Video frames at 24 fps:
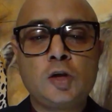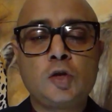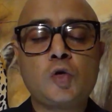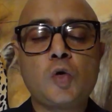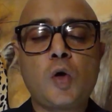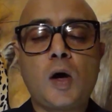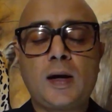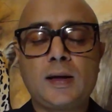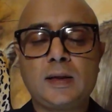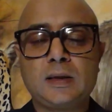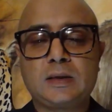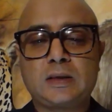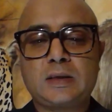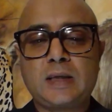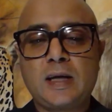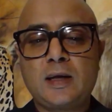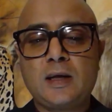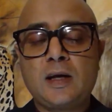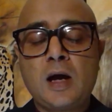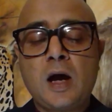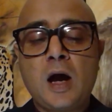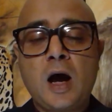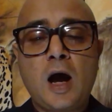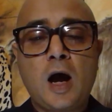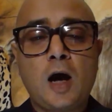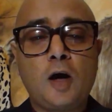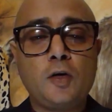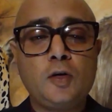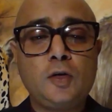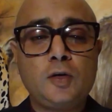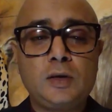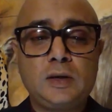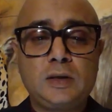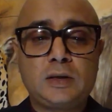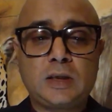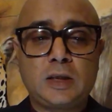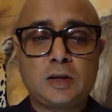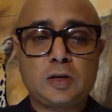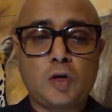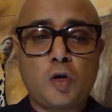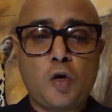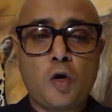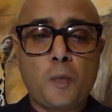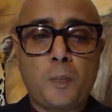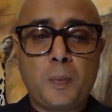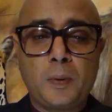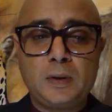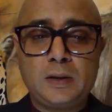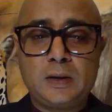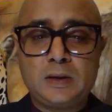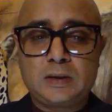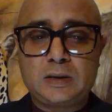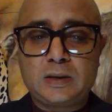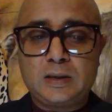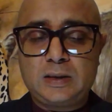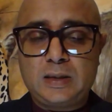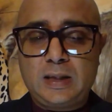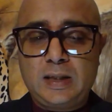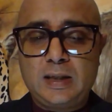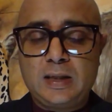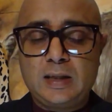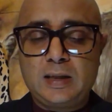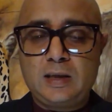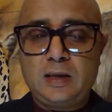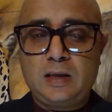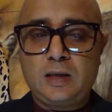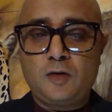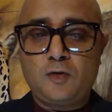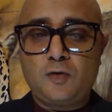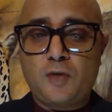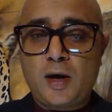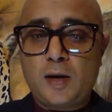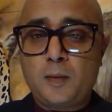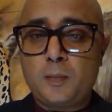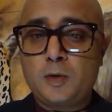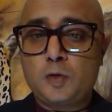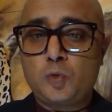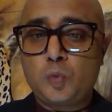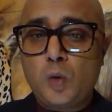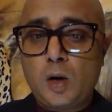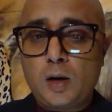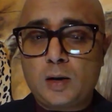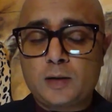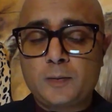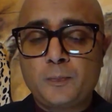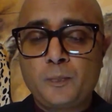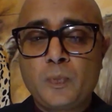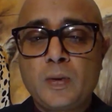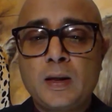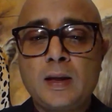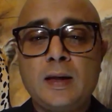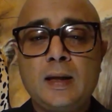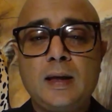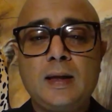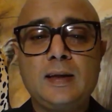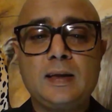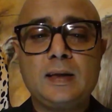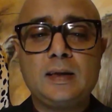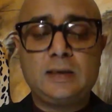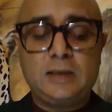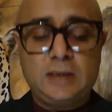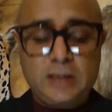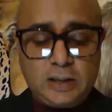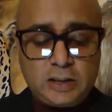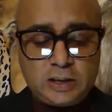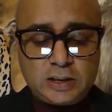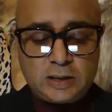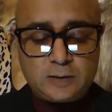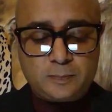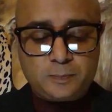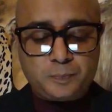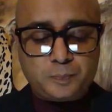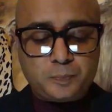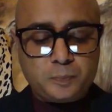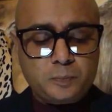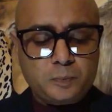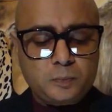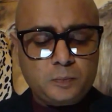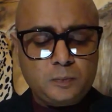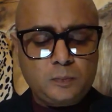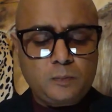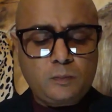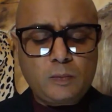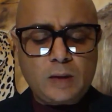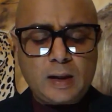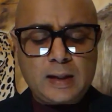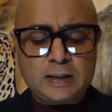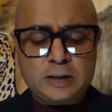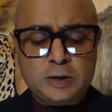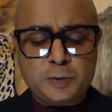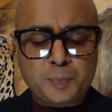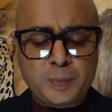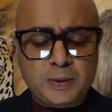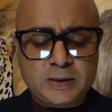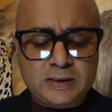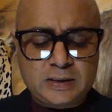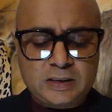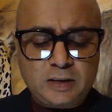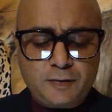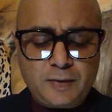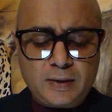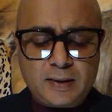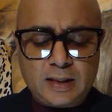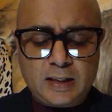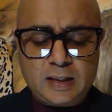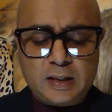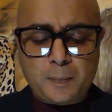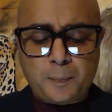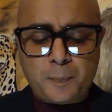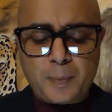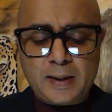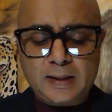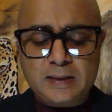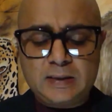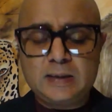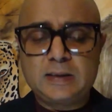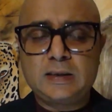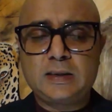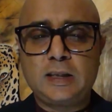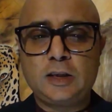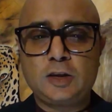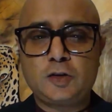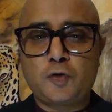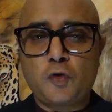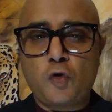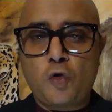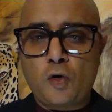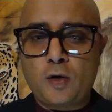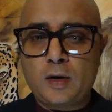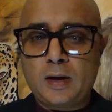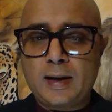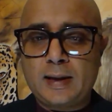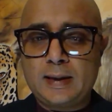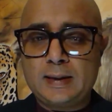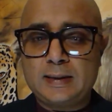to understand how UNISA's open distance e-learning environment worked. In addition, specifically the basic skills for online